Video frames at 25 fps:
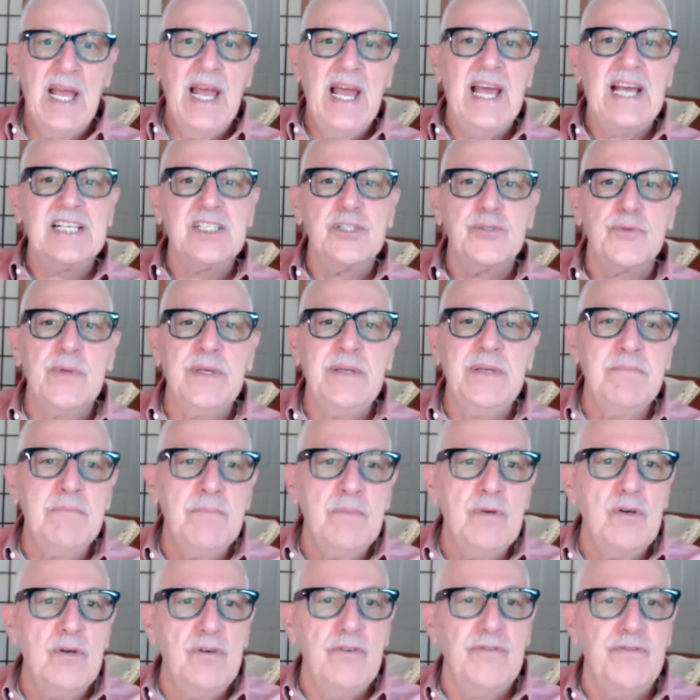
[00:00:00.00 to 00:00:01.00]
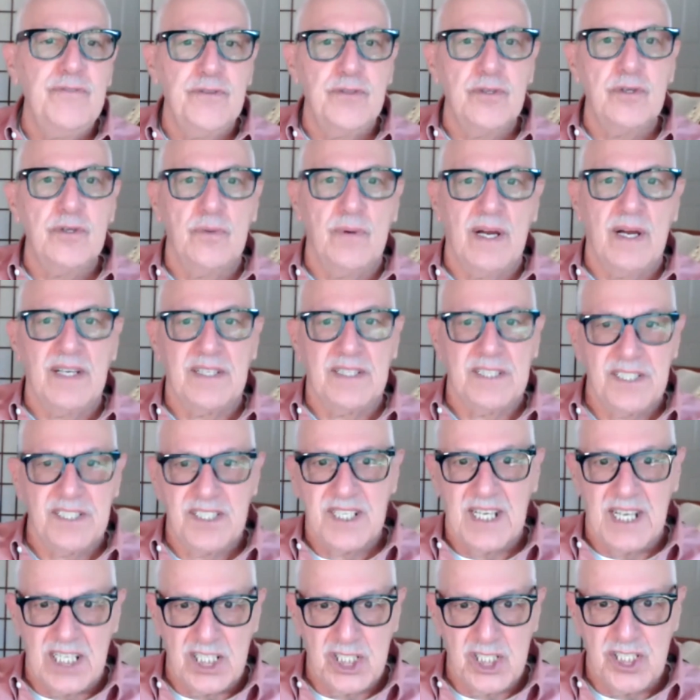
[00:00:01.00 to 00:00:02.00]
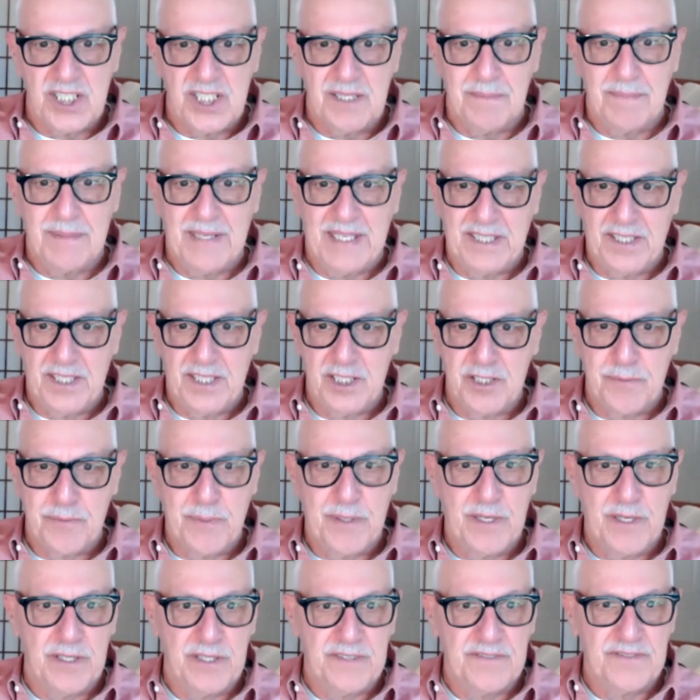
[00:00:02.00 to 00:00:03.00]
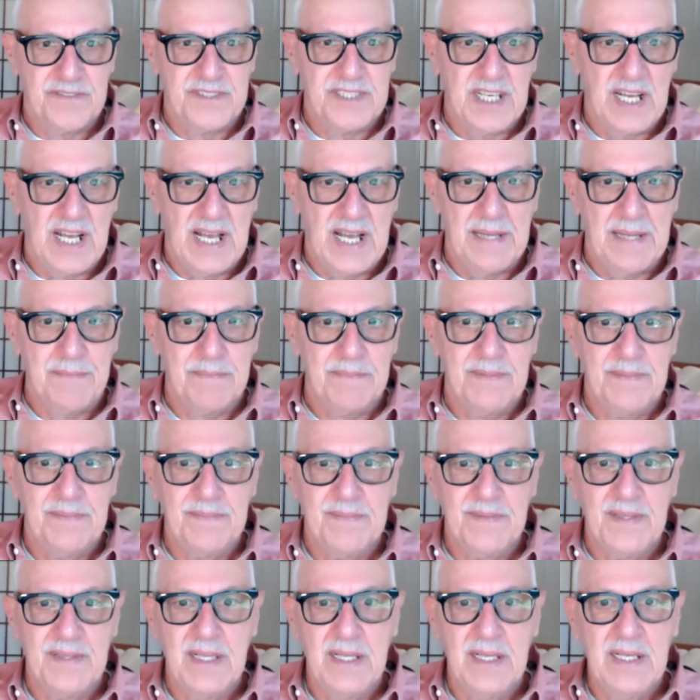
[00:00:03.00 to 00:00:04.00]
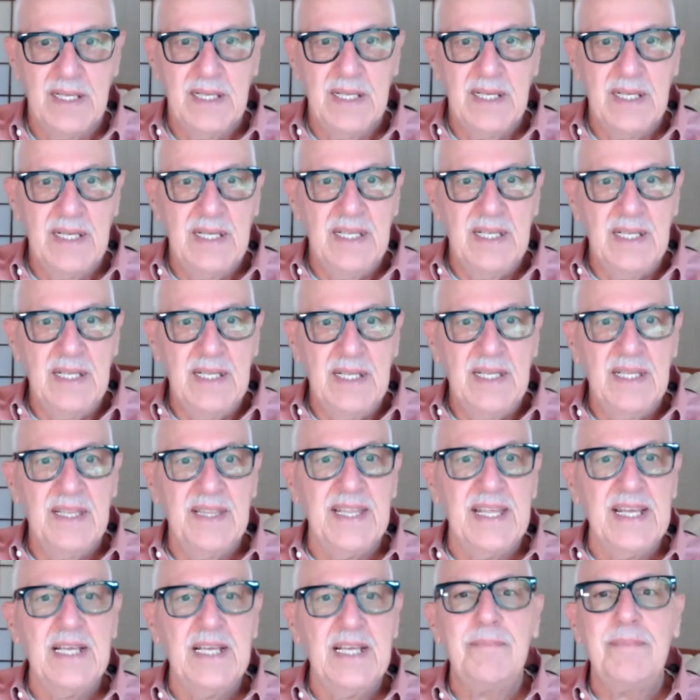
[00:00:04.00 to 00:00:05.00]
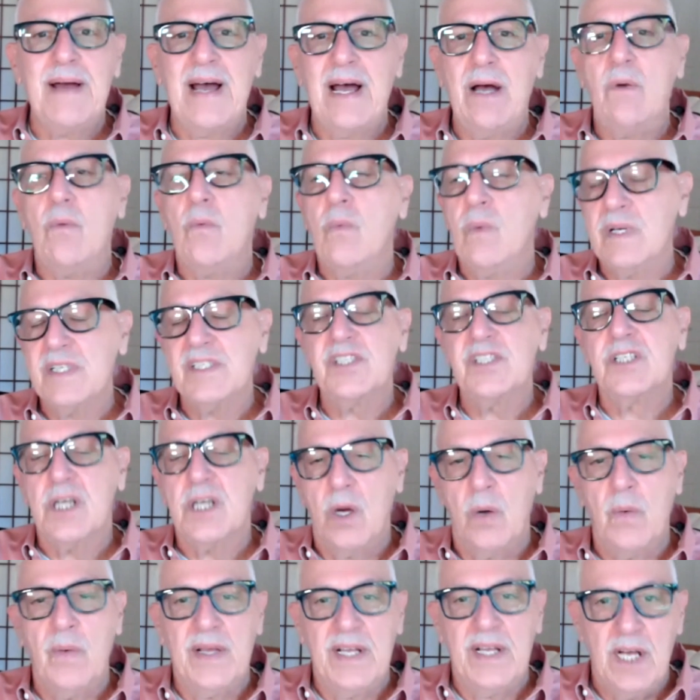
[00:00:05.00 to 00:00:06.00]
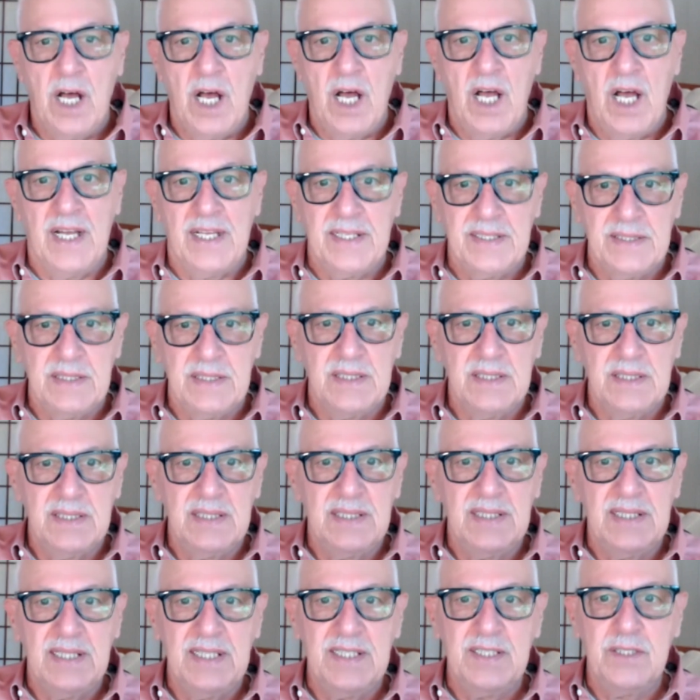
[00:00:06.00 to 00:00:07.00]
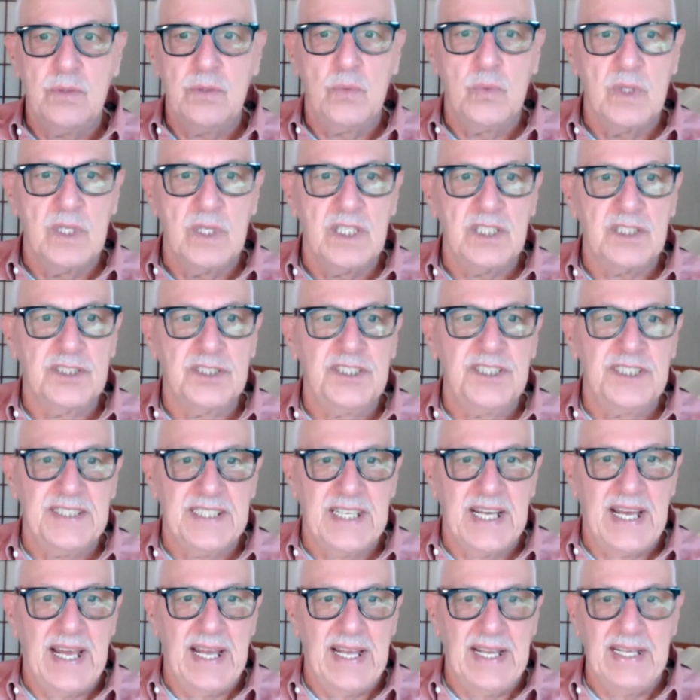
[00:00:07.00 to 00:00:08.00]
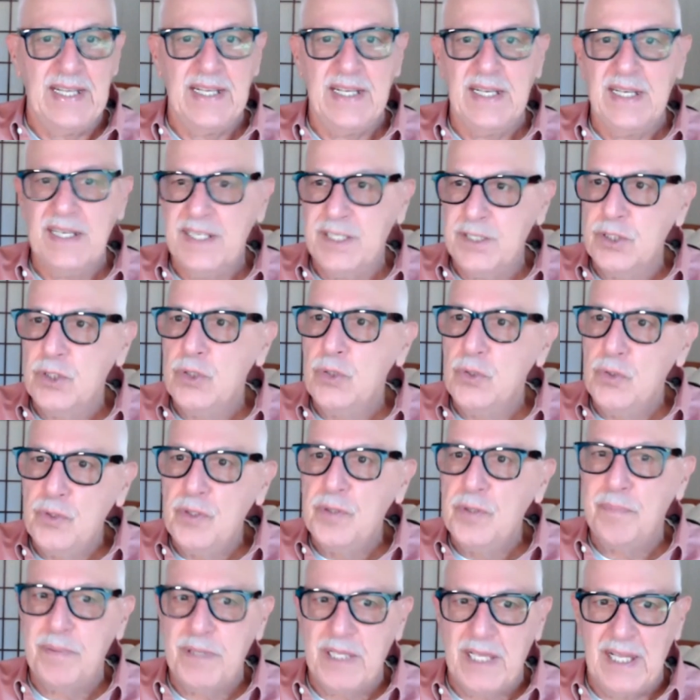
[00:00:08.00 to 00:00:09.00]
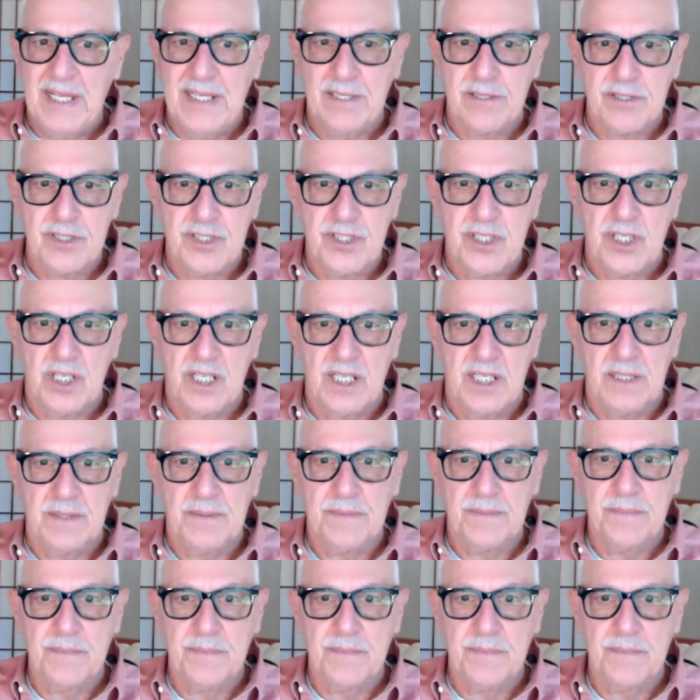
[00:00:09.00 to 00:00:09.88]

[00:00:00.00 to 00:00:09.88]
As we move through our discussion about this period of time, think about what's going on in the world today and who the players are.